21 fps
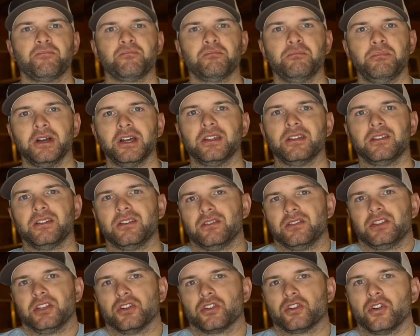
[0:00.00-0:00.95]
But
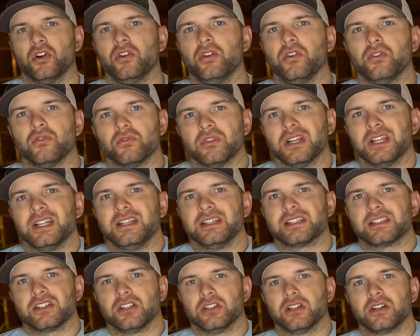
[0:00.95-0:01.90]
their goal really
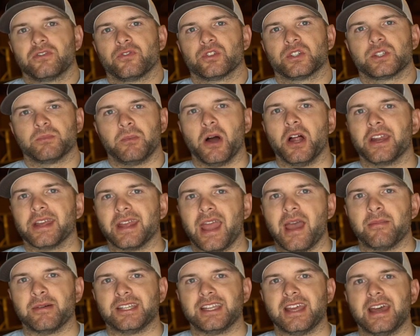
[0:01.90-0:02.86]
is to look for spawning
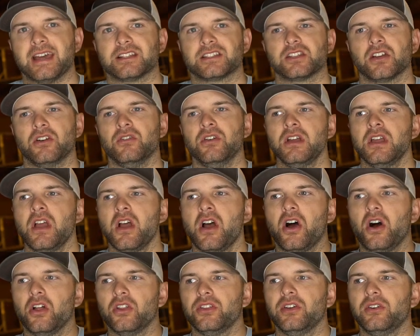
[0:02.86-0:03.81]
habitat. So
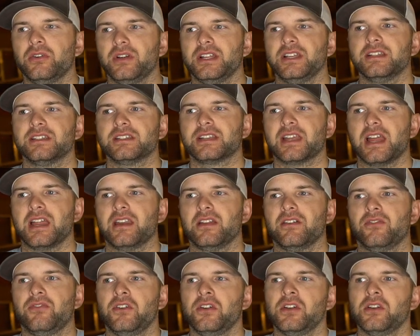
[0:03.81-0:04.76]
although it is kind
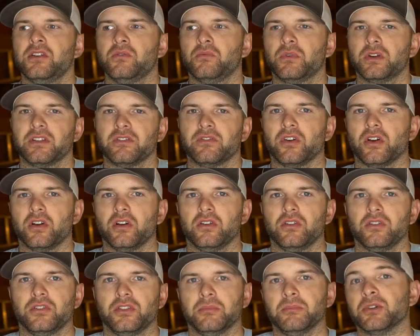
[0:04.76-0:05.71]
of one of
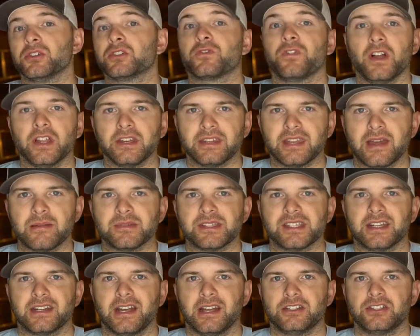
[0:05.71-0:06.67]
the most fun times
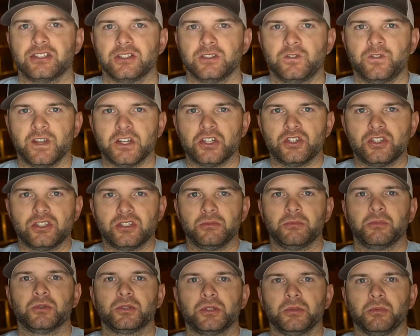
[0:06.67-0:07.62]
to catch these fish,
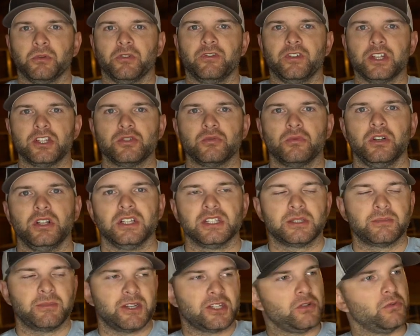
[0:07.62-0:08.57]
super, super visual,
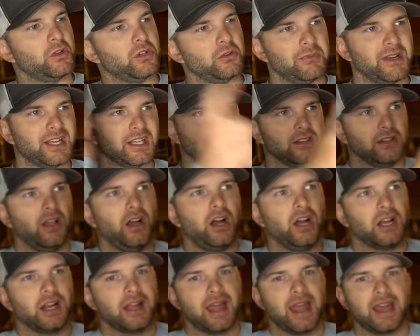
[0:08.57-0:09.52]
especially when you're making
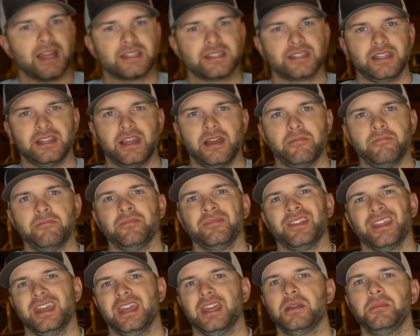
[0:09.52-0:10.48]
long casts to them,
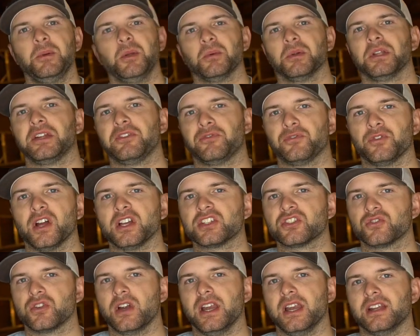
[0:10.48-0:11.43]
it can be really
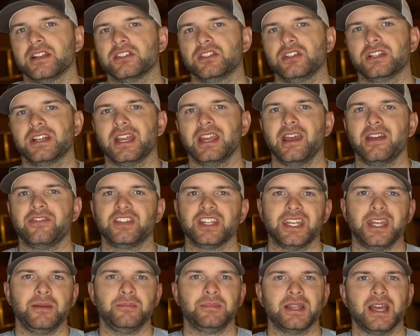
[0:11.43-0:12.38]
frustrating. So you kind of have to
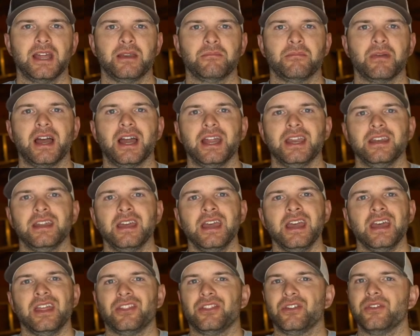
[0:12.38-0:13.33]
keep that in mind.
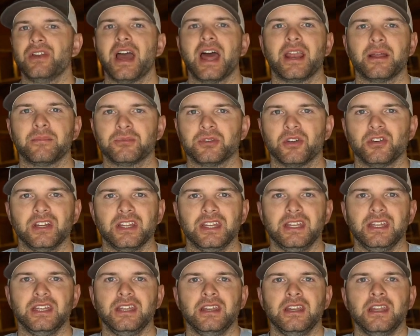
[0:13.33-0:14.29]
They're not up there to
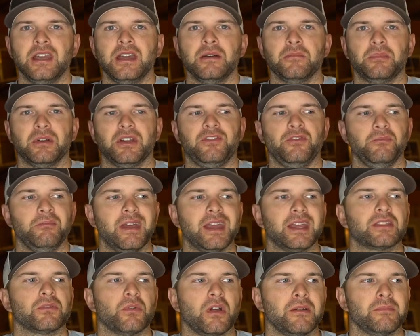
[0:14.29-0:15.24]
eat, but if you
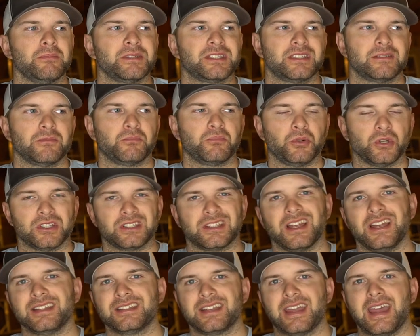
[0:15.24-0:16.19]
make the right
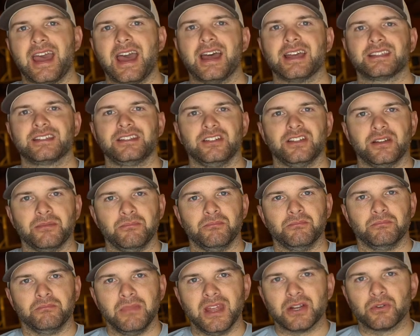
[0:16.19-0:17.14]
precise cast and you
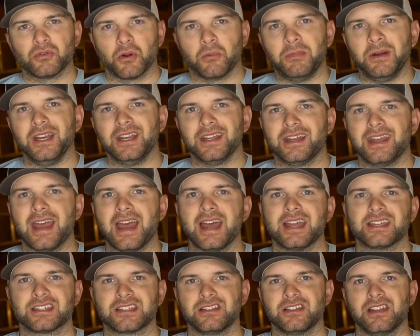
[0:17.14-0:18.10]
can make repeated
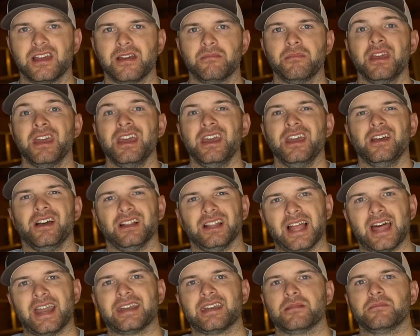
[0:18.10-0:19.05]
casts to them, a
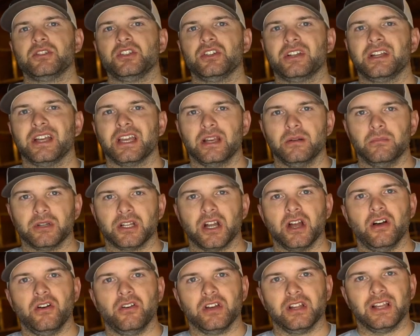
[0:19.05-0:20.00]
lot of times you can get them to
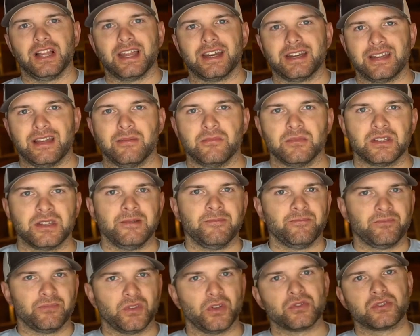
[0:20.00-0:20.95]
go. And a lot of times
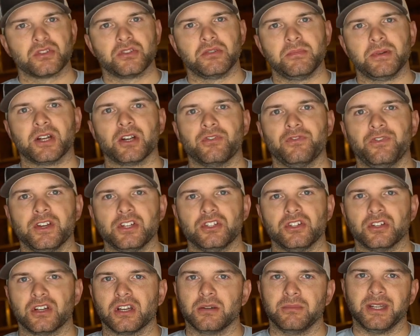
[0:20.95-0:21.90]
those are the bigger fish
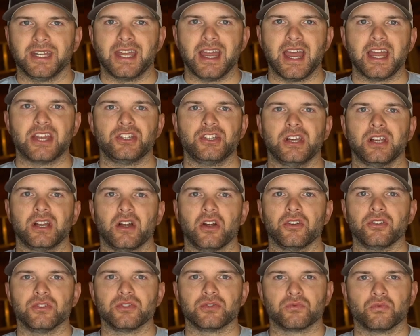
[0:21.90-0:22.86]
you're going to be catching,
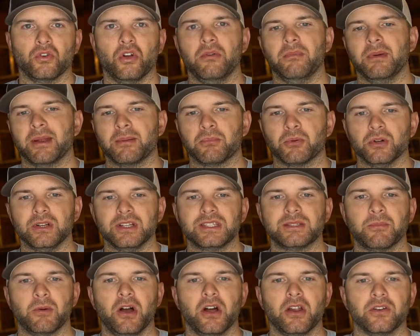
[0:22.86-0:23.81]
are those roaming
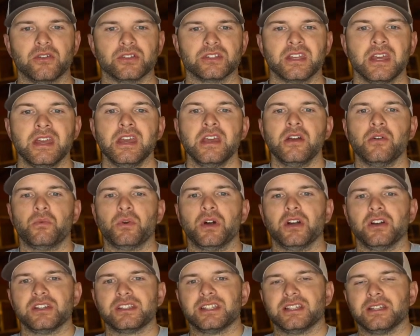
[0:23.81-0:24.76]
pre-spawners.
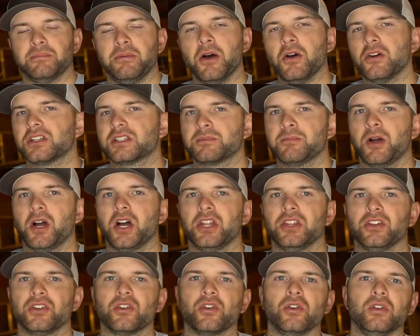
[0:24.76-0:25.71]
Whereas in the
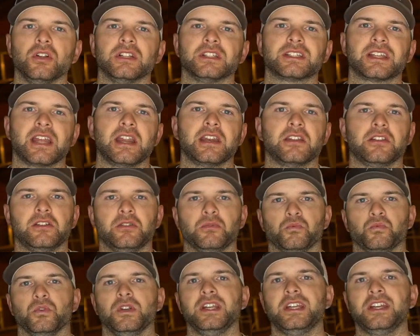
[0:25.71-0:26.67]
post-spawn, their goal is kind of to
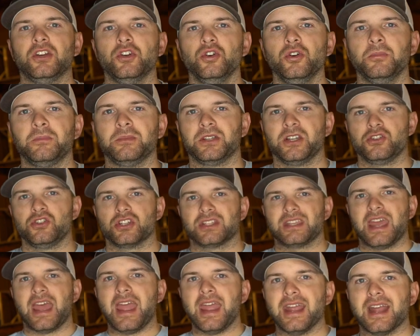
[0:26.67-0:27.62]
recoup, to
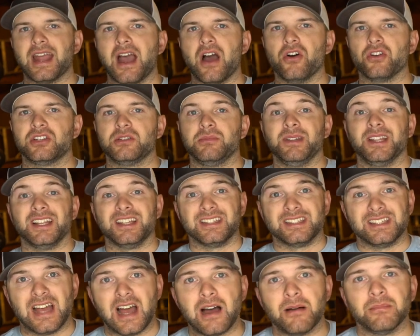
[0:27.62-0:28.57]
just hang out, to be like
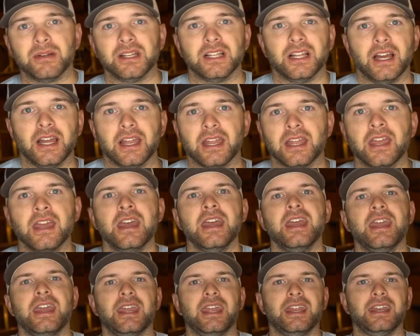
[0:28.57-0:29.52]
zombie-like
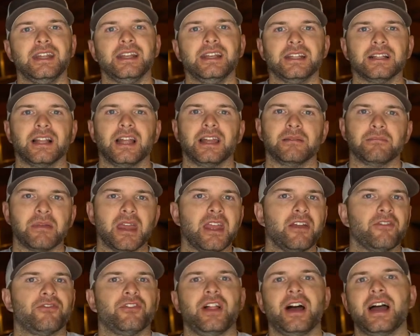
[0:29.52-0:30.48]
and eat like
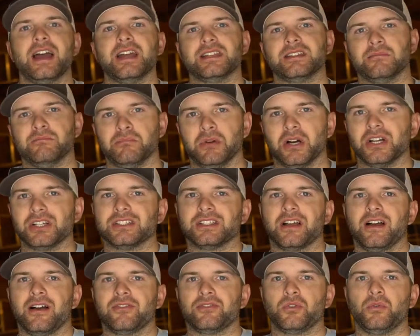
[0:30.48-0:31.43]
mayflies and bugs
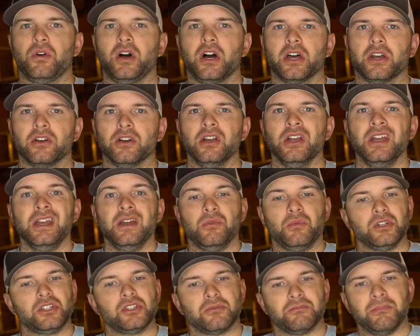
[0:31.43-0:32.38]
off the water,
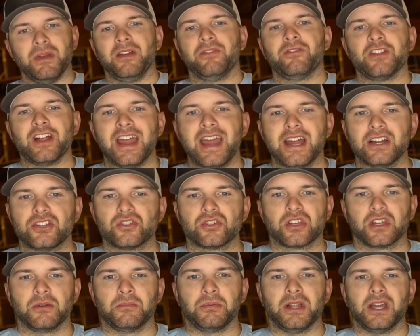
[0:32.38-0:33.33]
which mayfly hatch
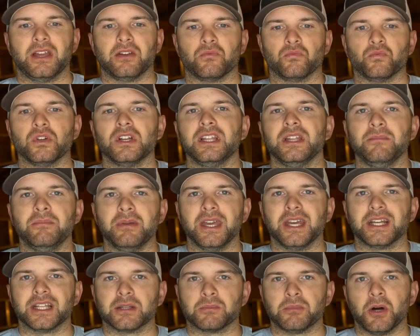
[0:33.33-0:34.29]
is going to play in really
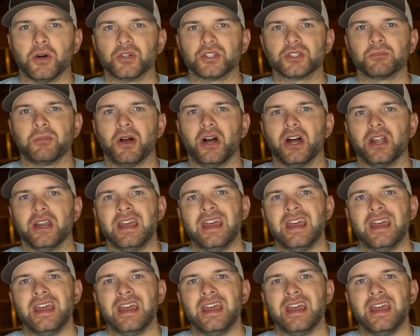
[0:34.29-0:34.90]
big in the post-spawn.